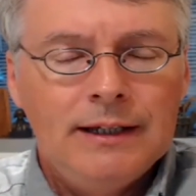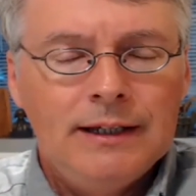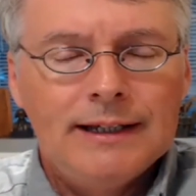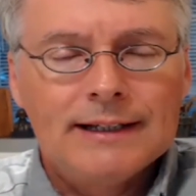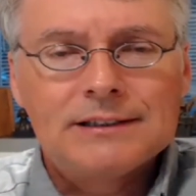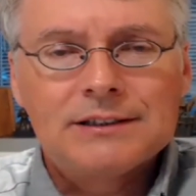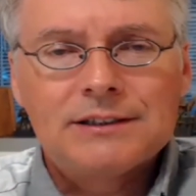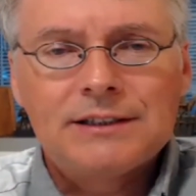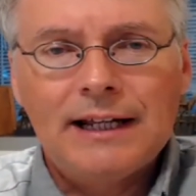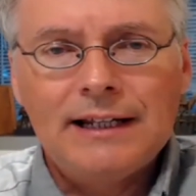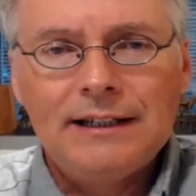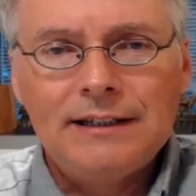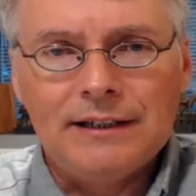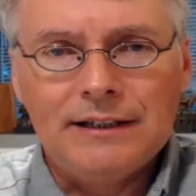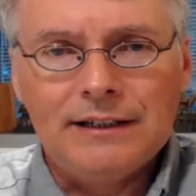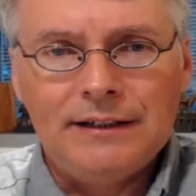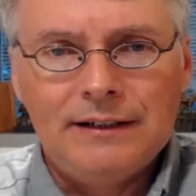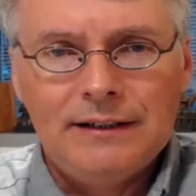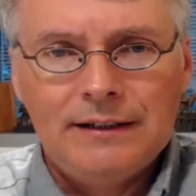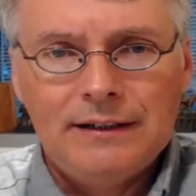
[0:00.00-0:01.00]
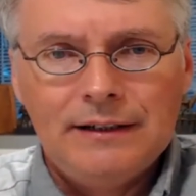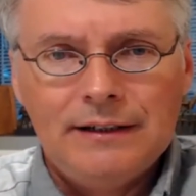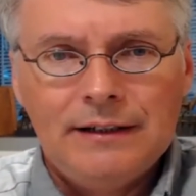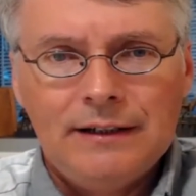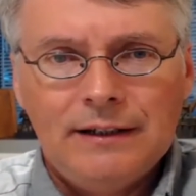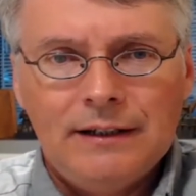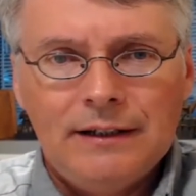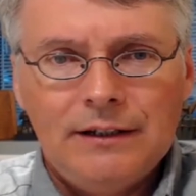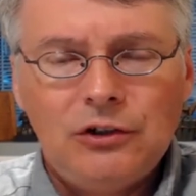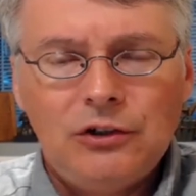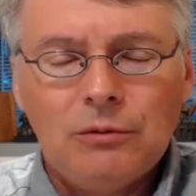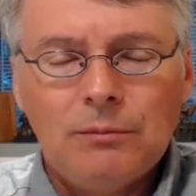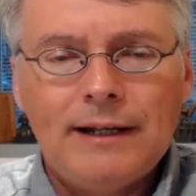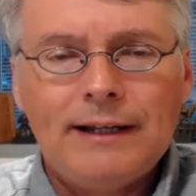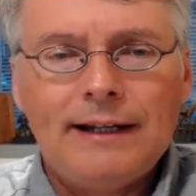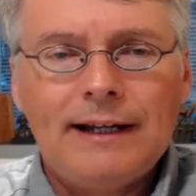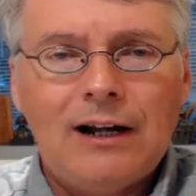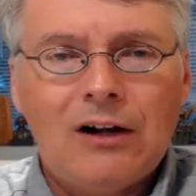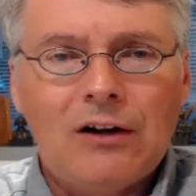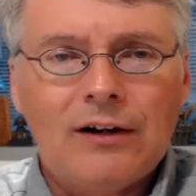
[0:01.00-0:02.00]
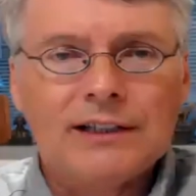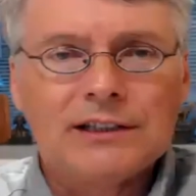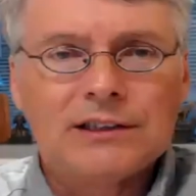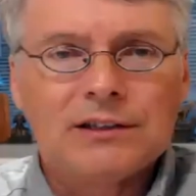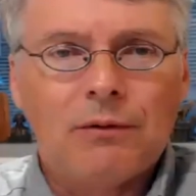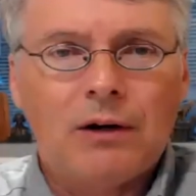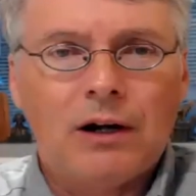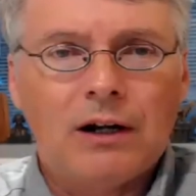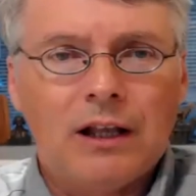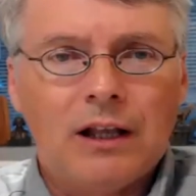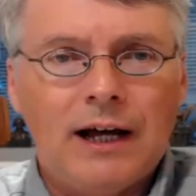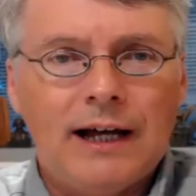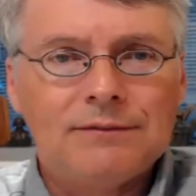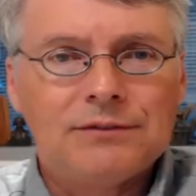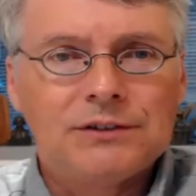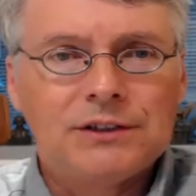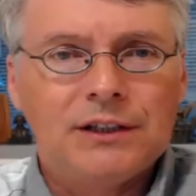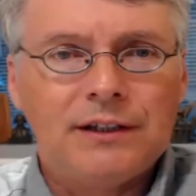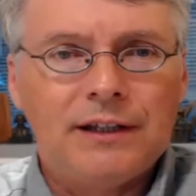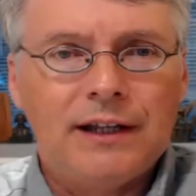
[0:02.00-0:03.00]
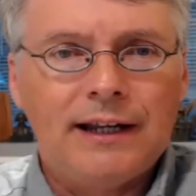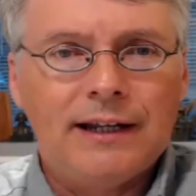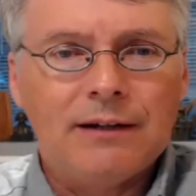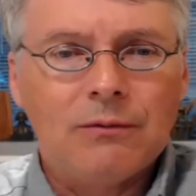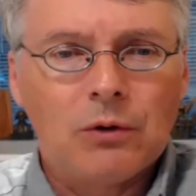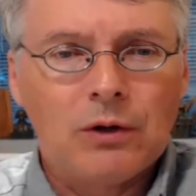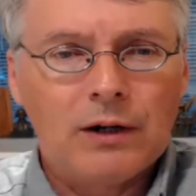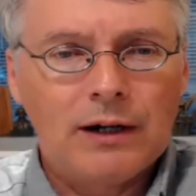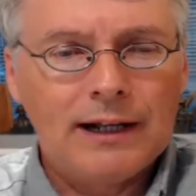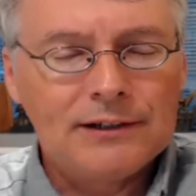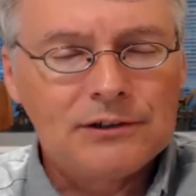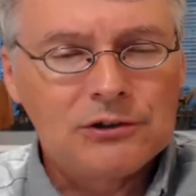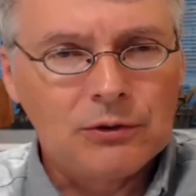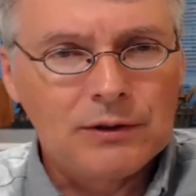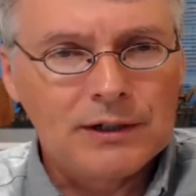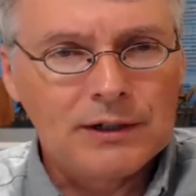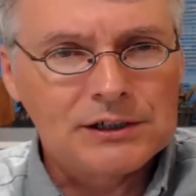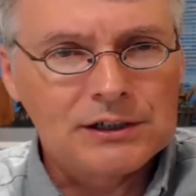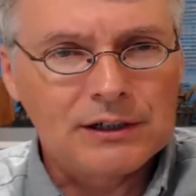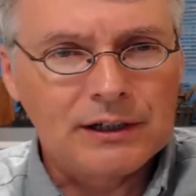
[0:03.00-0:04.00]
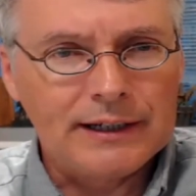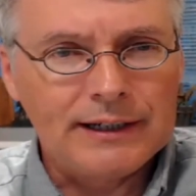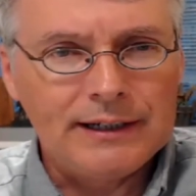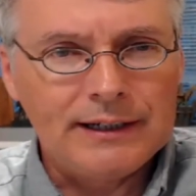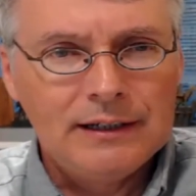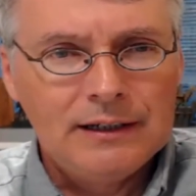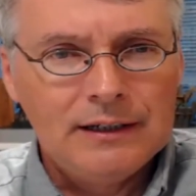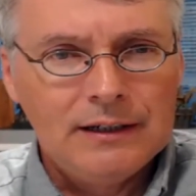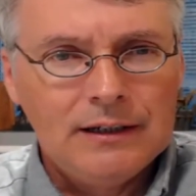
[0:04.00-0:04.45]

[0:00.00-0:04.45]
extended into many areas of our lives today where it had traditionally